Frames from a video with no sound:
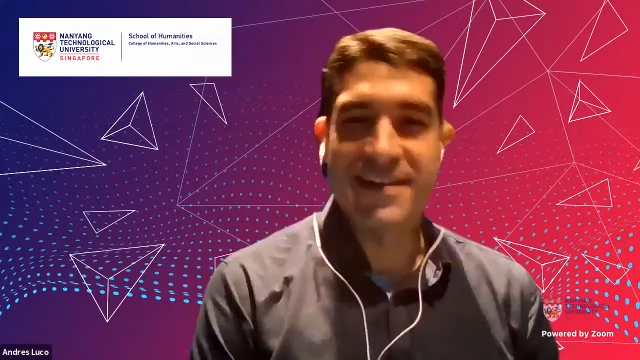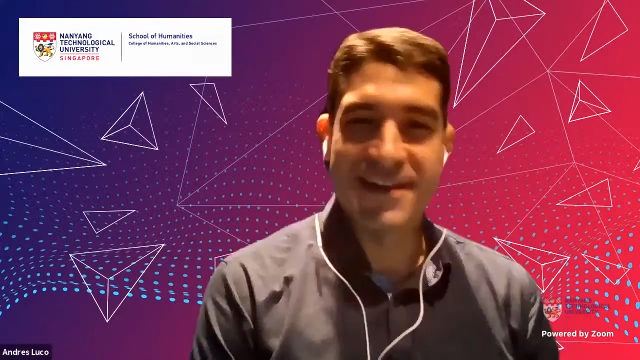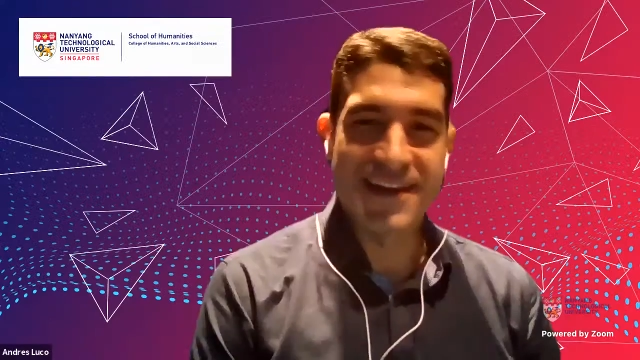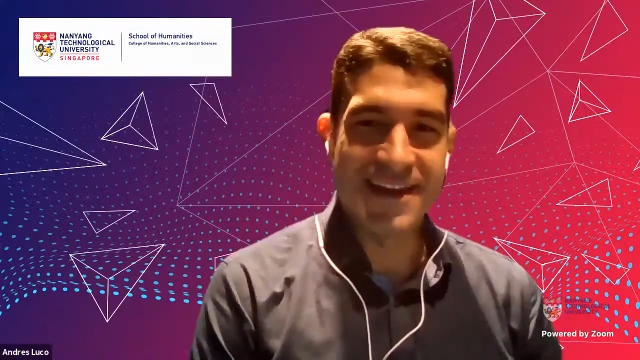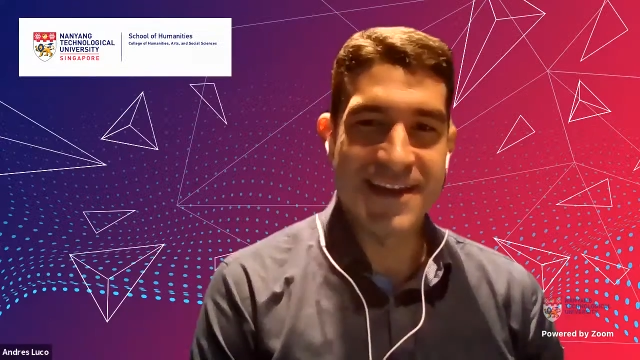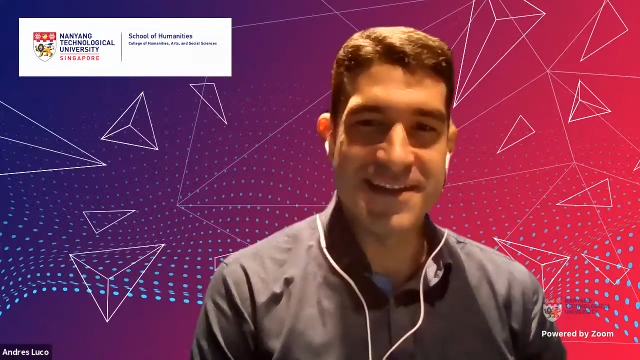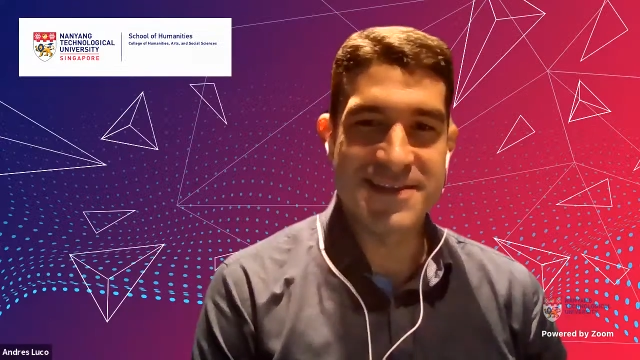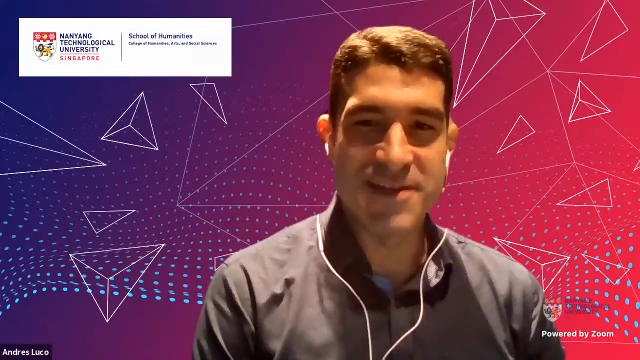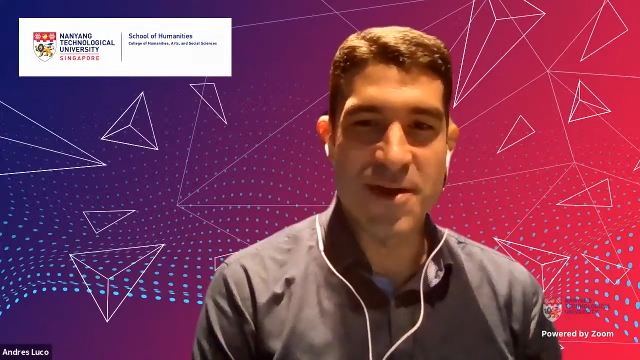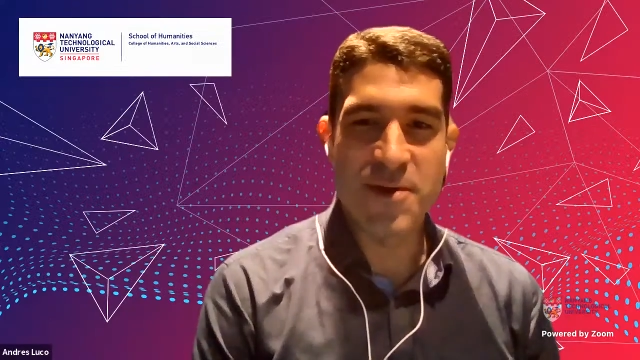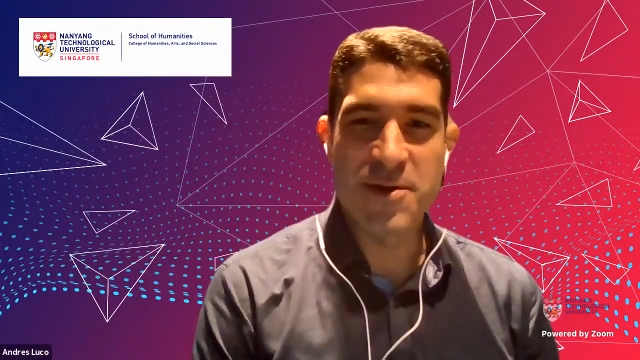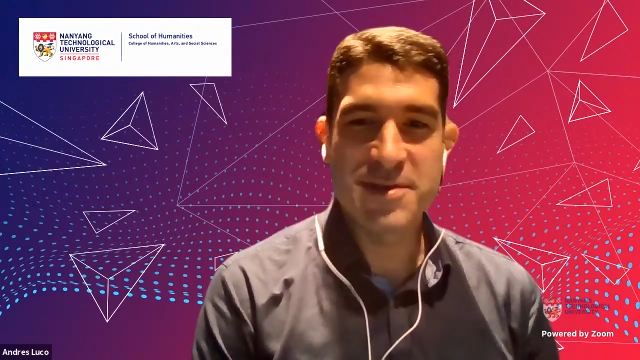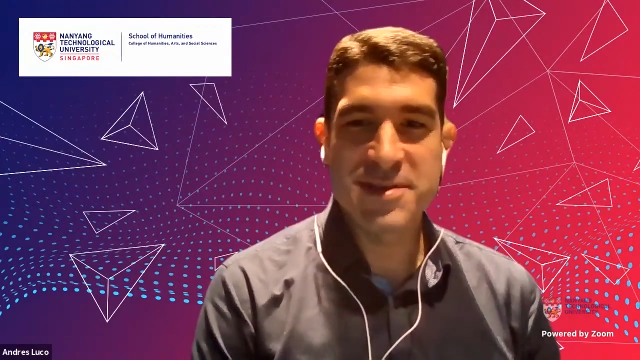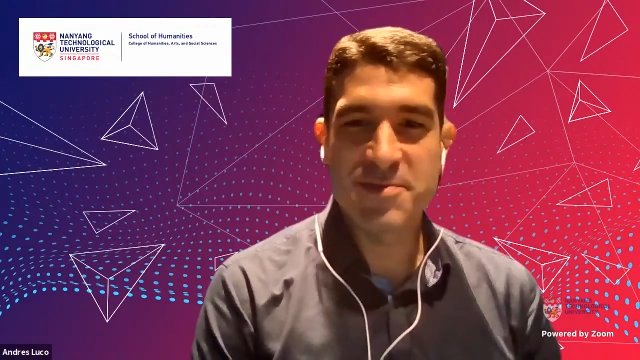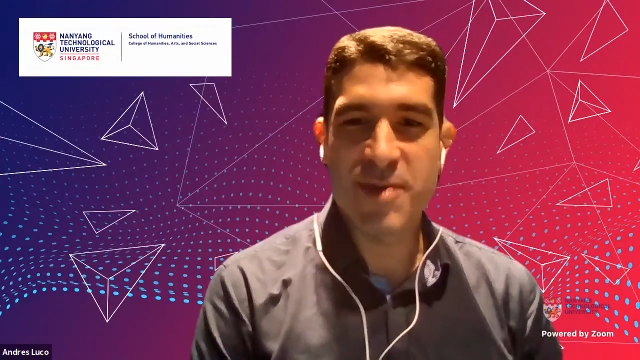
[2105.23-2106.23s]
it's
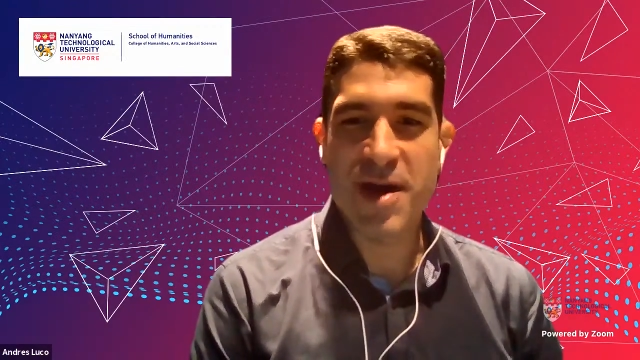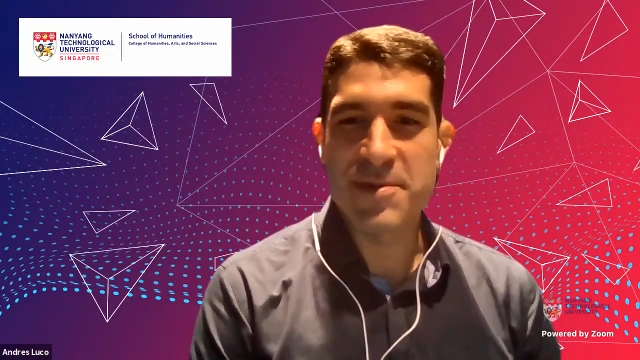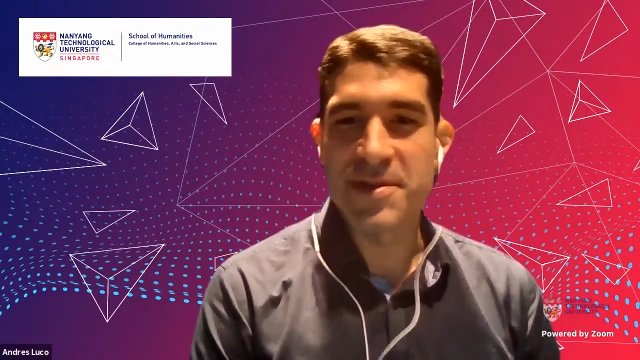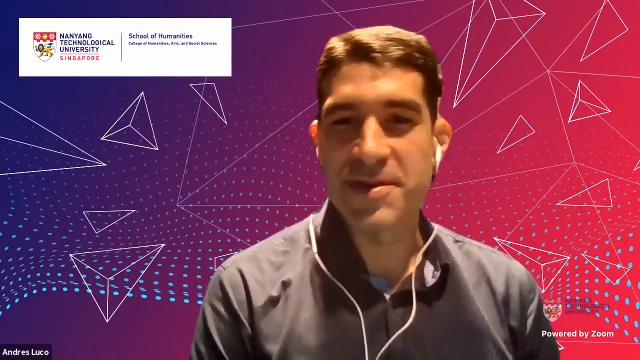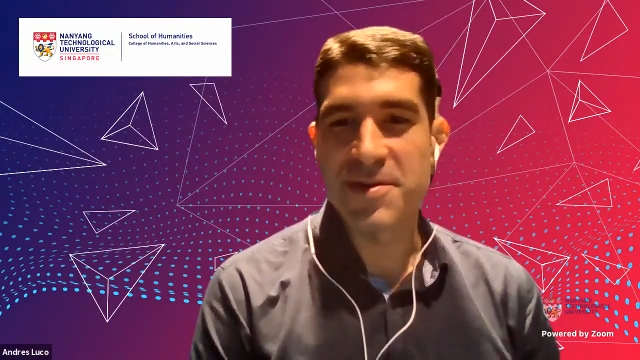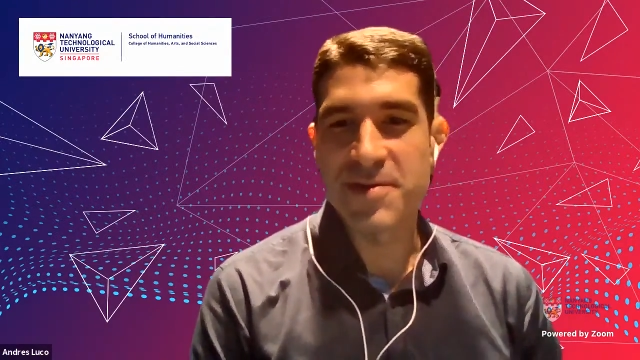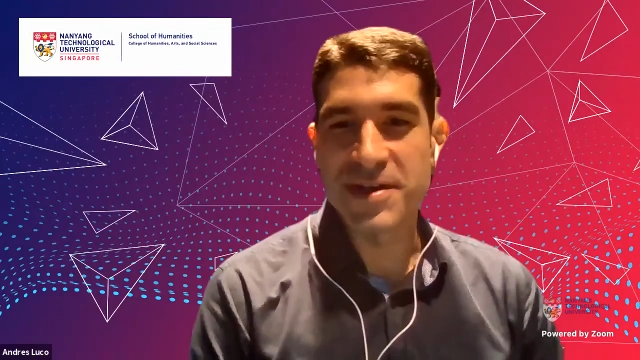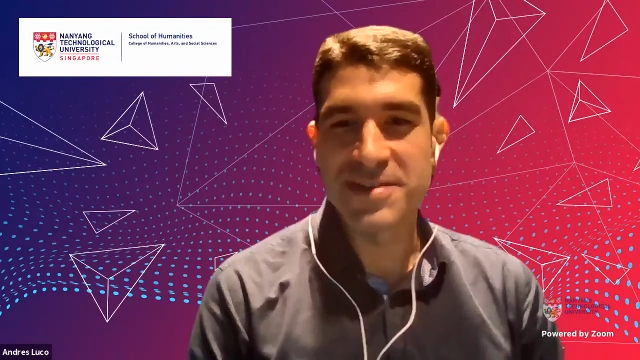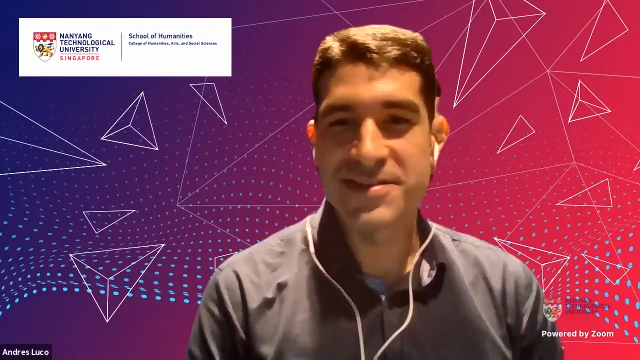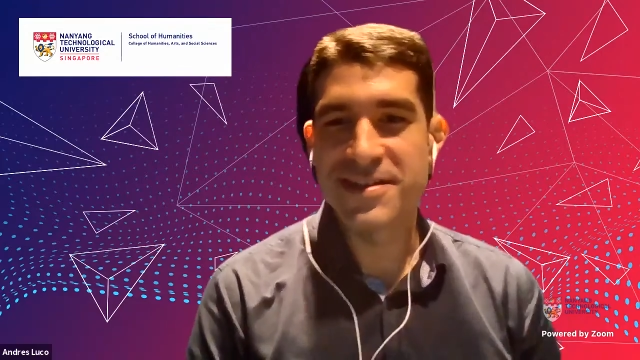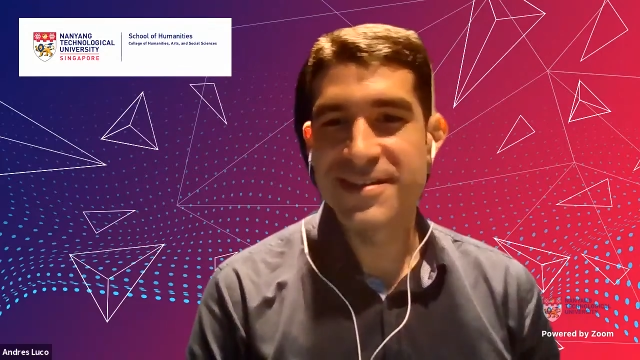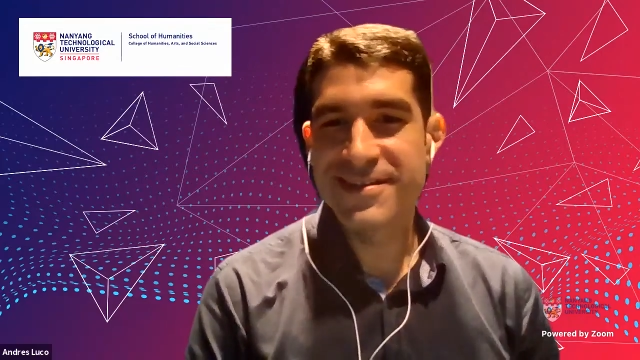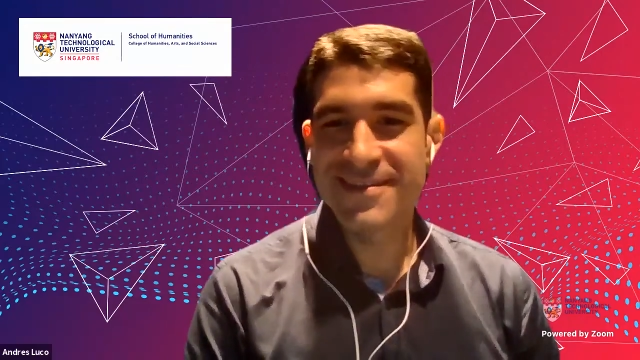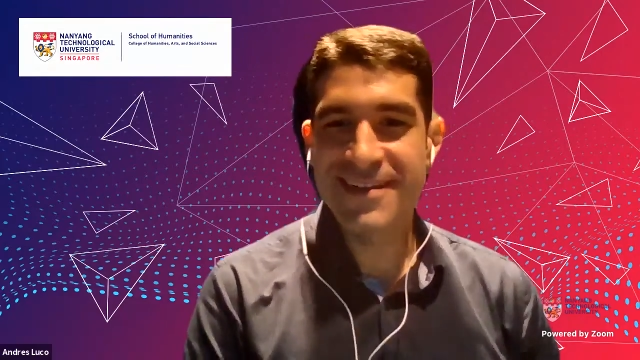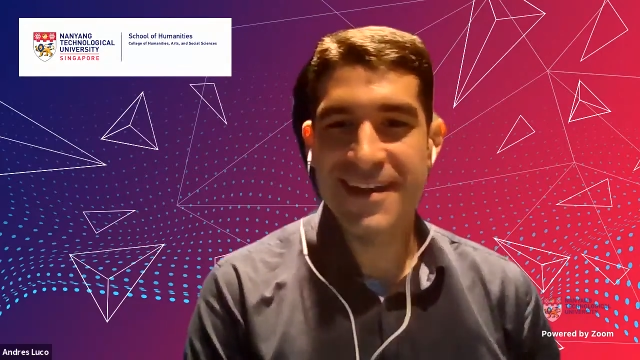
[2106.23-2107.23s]
always a popular
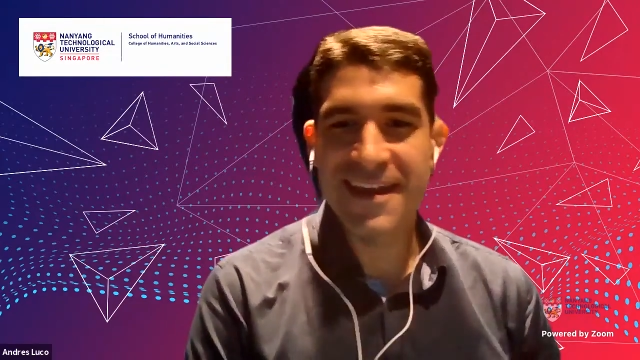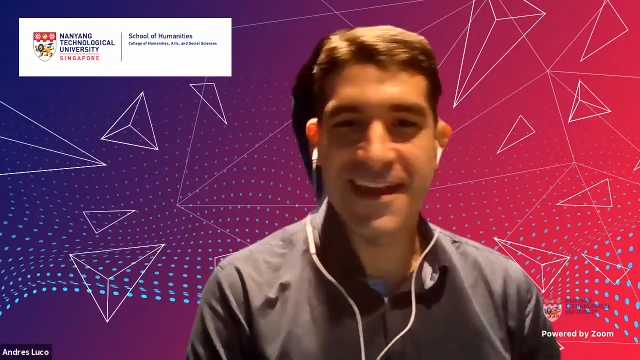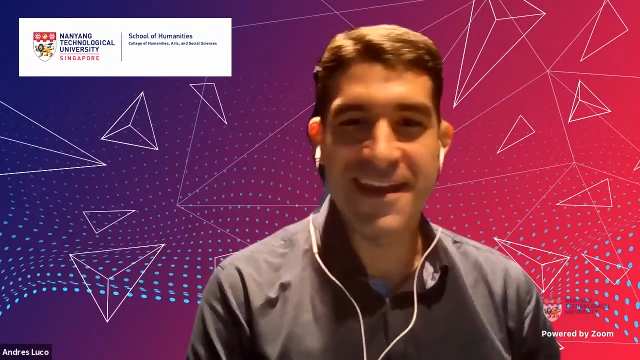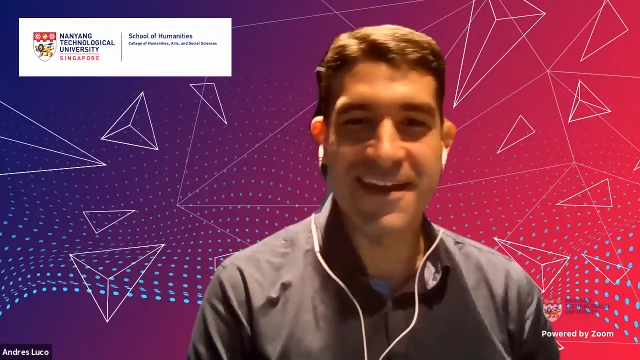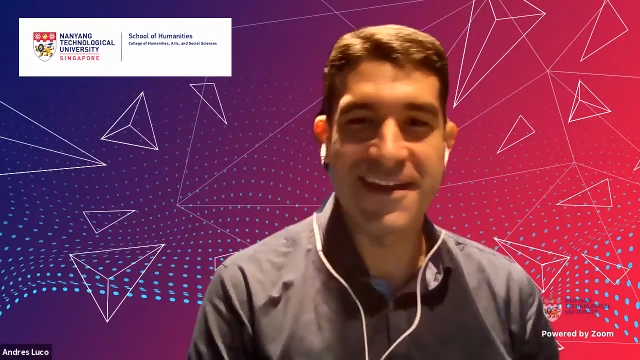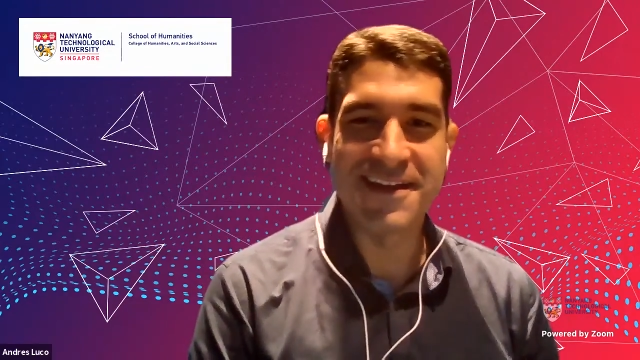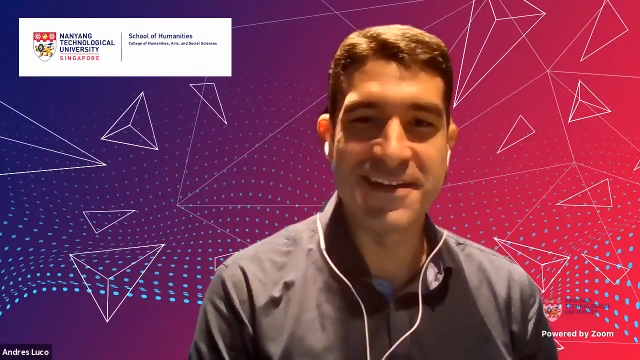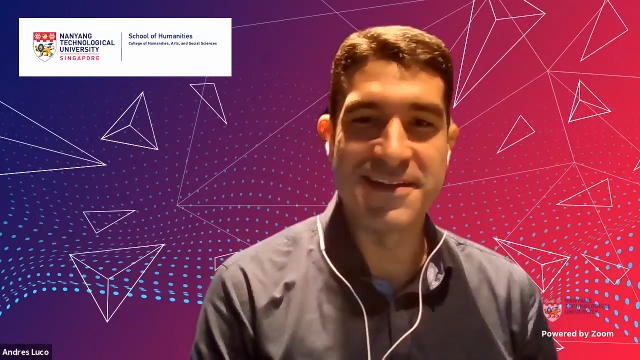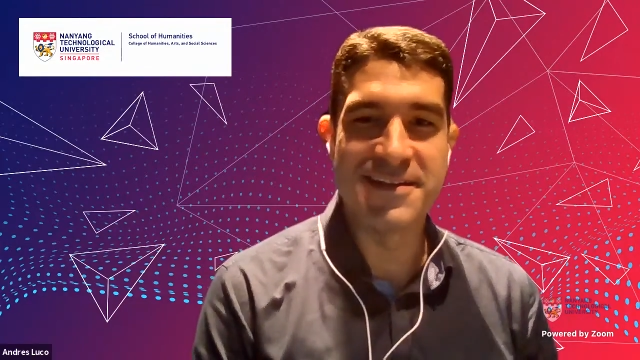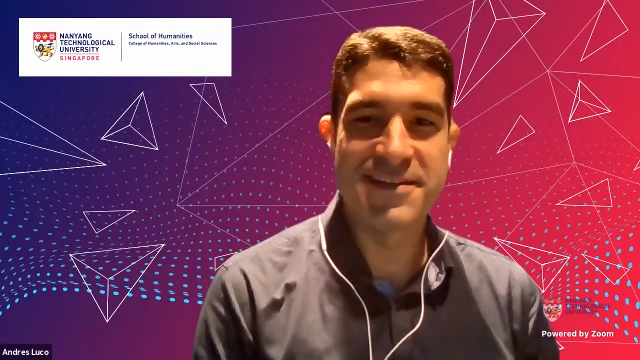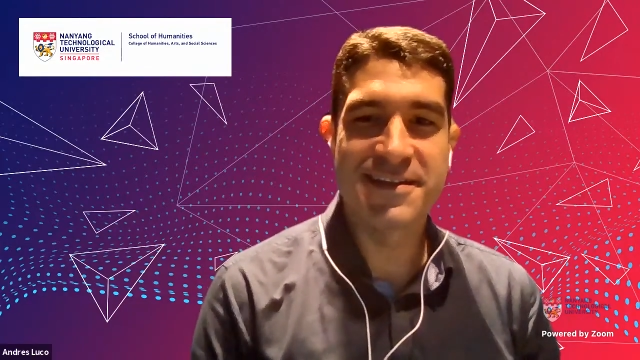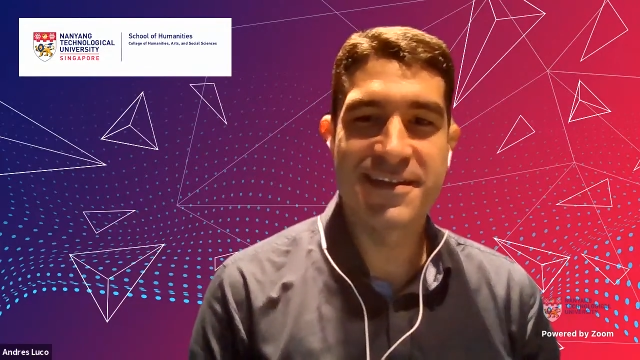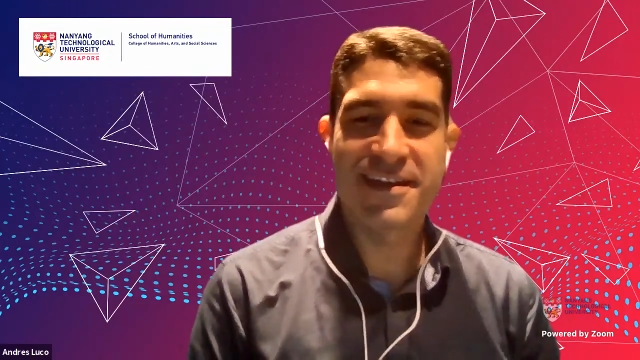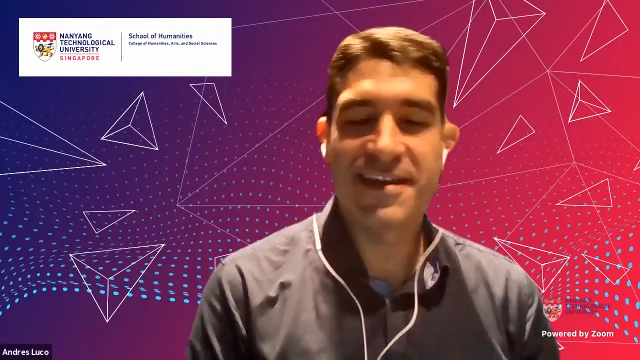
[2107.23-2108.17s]
question, and